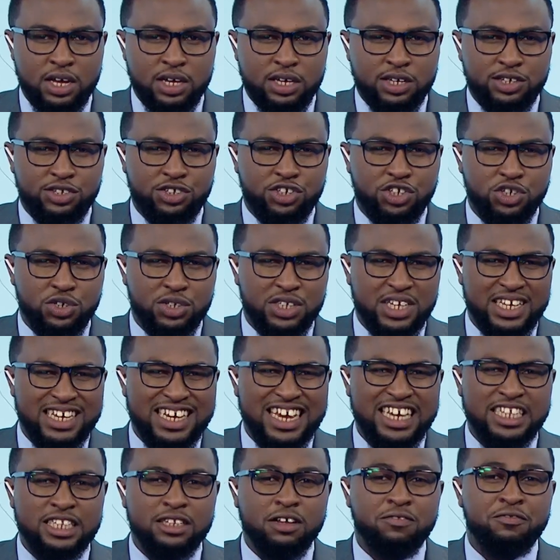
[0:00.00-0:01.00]
is choosing
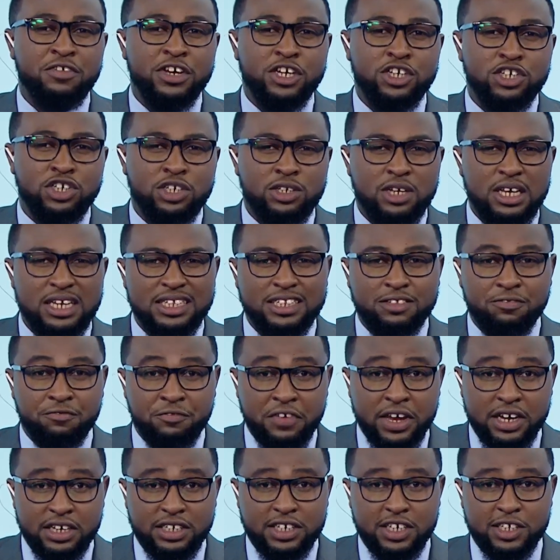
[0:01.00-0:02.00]
its
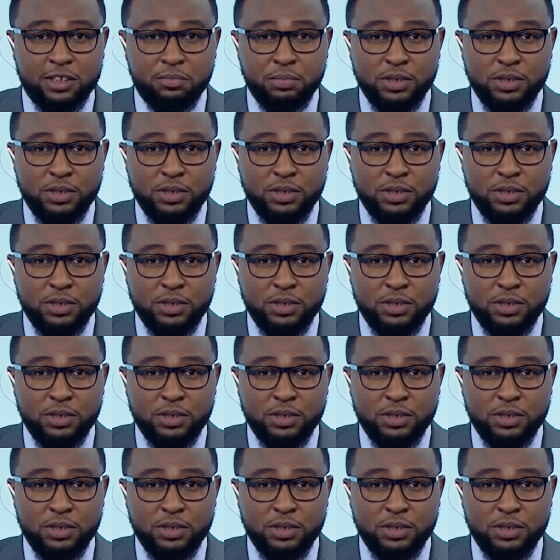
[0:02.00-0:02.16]
victors